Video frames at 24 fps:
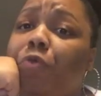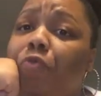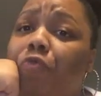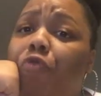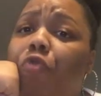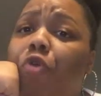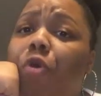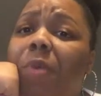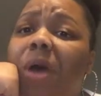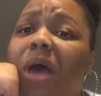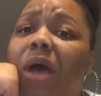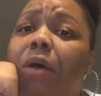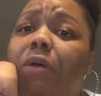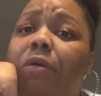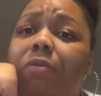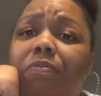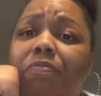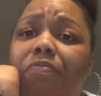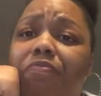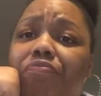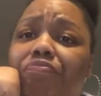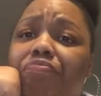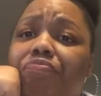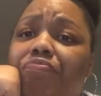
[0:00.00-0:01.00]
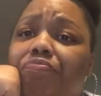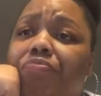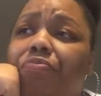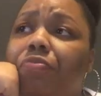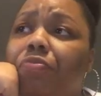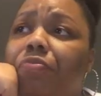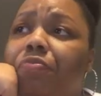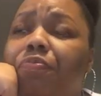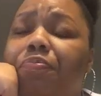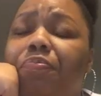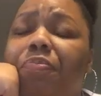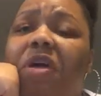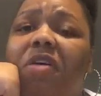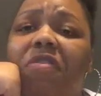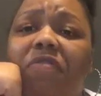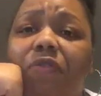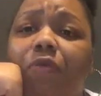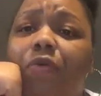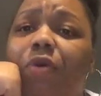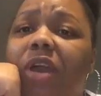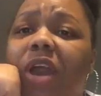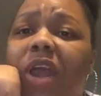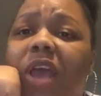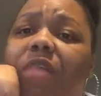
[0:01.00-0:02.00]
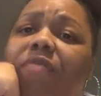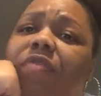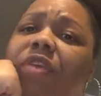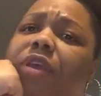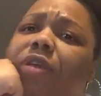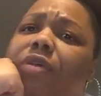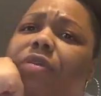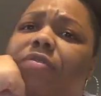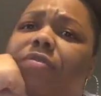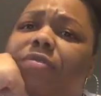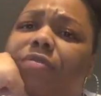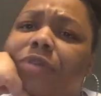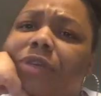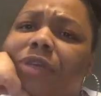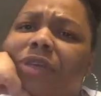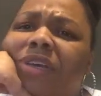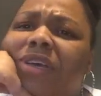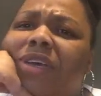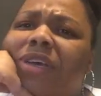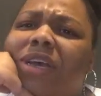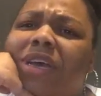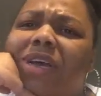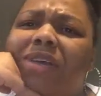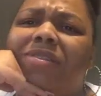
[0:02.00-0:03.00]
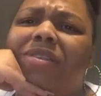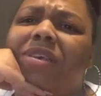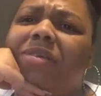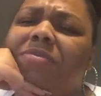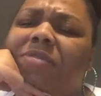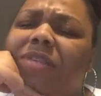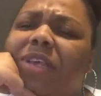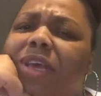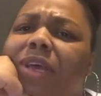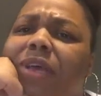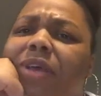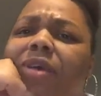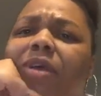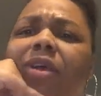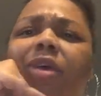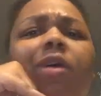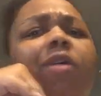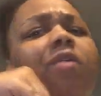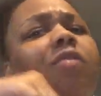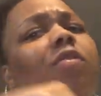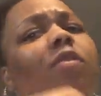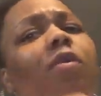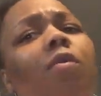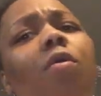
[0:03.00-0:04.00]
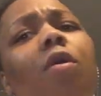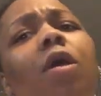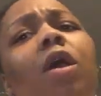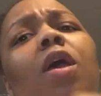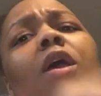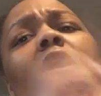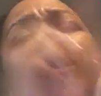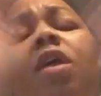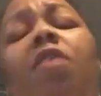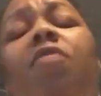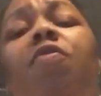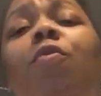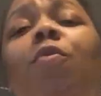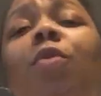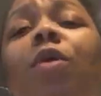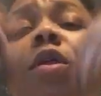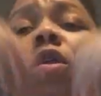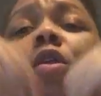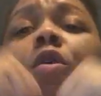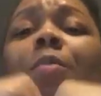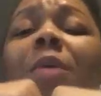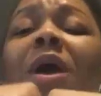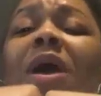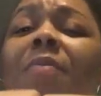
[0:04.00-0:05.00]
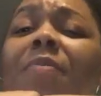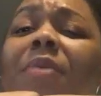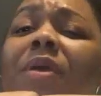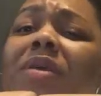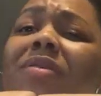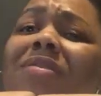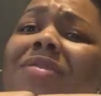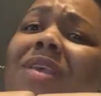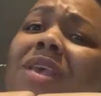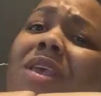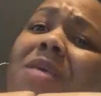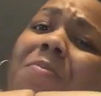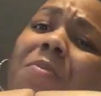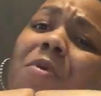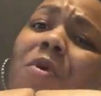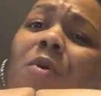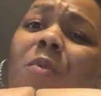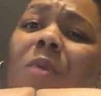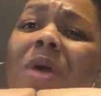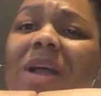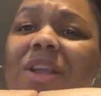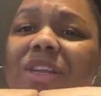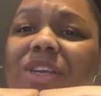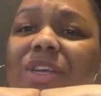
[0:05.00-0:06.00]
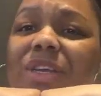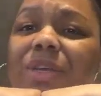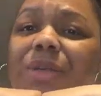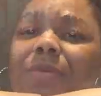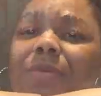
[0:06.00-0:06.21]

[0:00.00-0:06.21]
for about 4.5 years, as they've said. So, if you want to know my opinions, keep on watching.